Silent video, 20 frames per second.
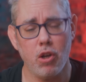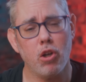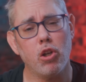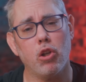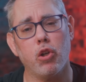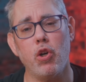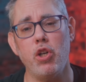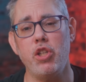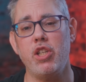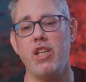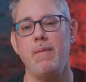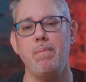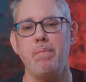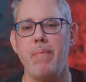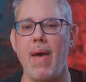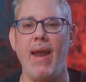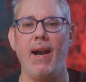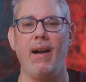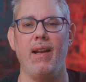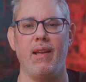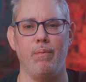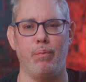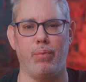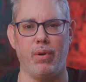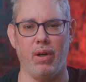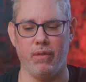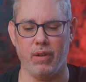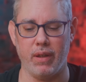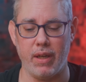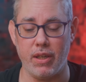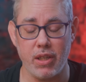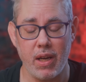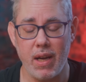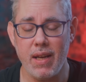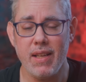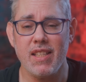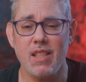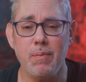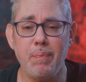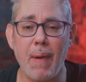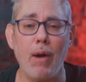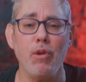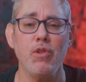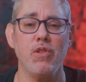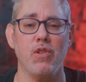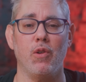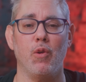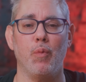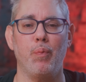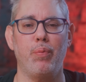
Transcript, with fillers: clergy-penitent privilege, spousal